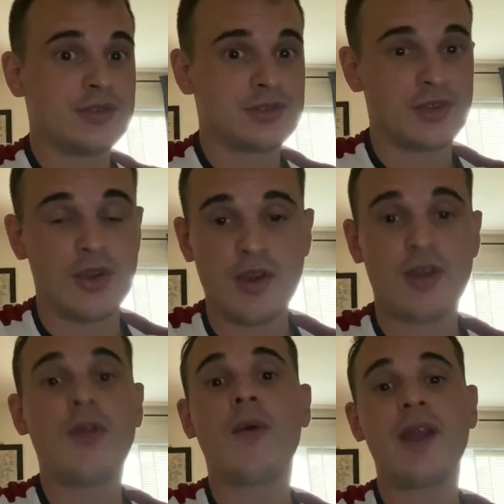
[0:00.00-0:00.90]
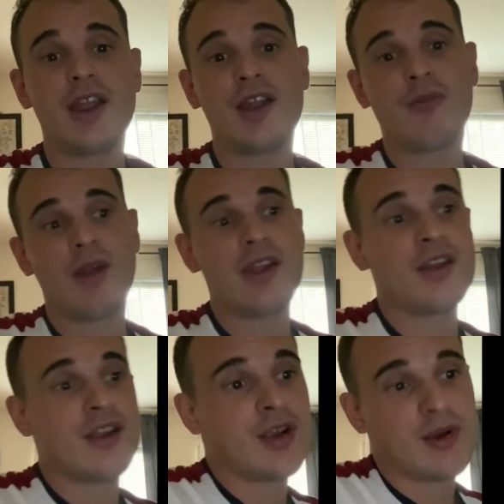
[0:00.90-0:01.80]
So your
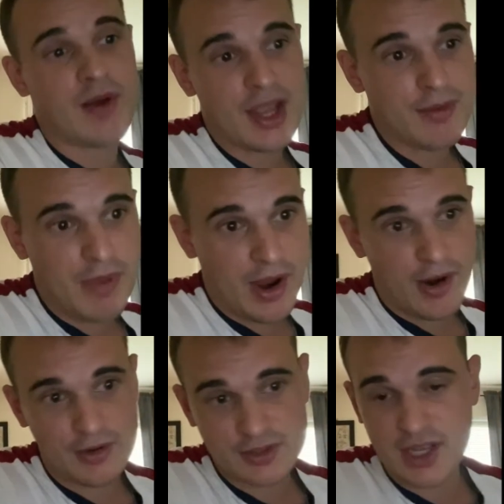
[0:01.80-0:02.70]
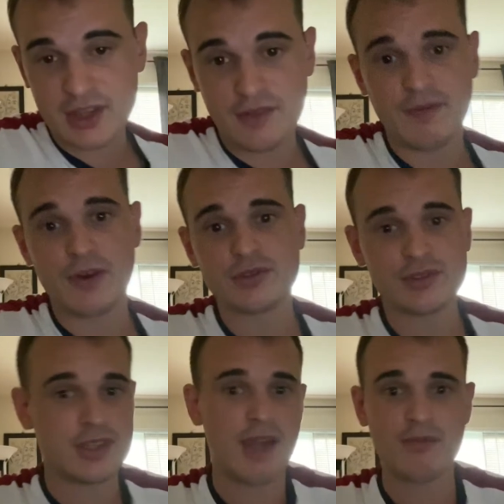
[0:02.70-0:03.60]
great-great-grandparents had the first
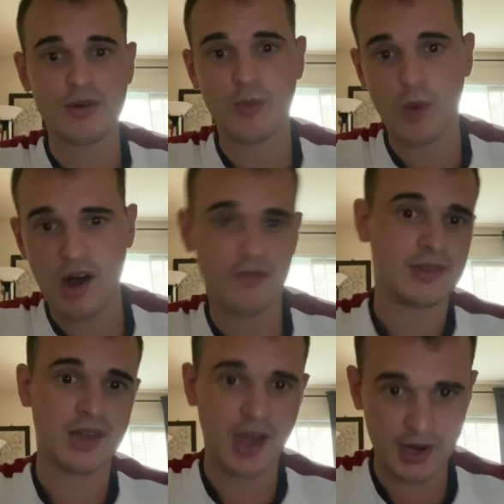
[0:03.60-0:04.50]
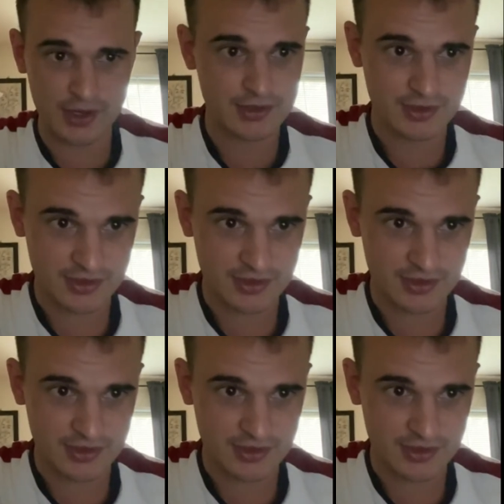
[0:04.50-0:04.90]
ever waffle iron,